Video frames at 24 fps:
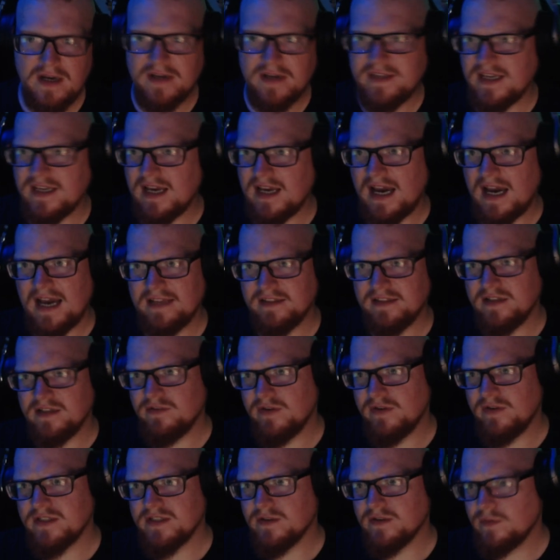I think I had the
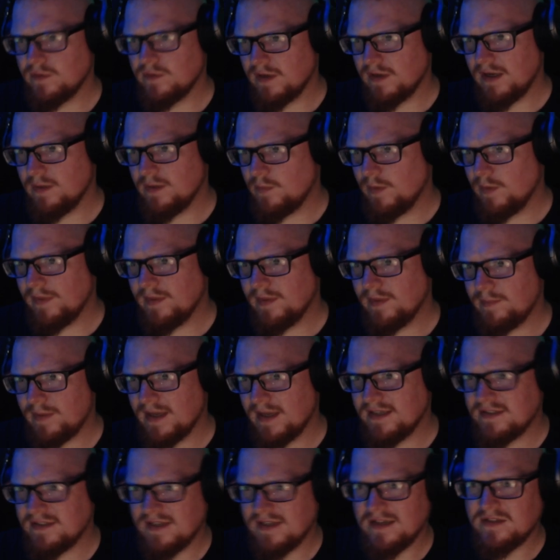original like when the
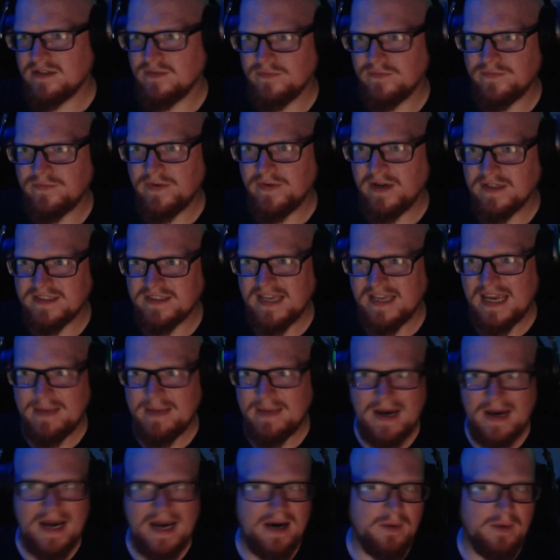PlayStation first came
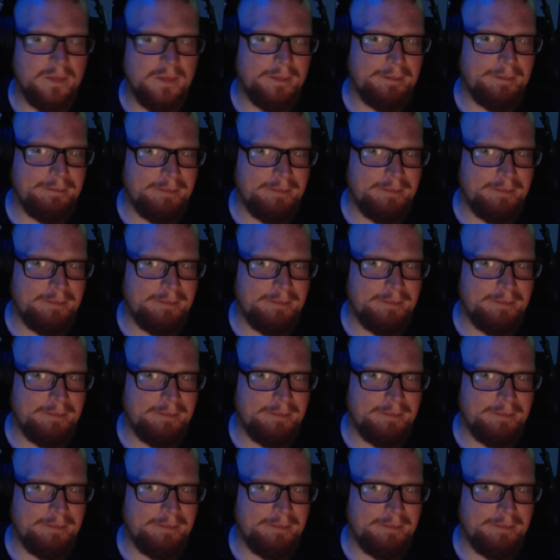out,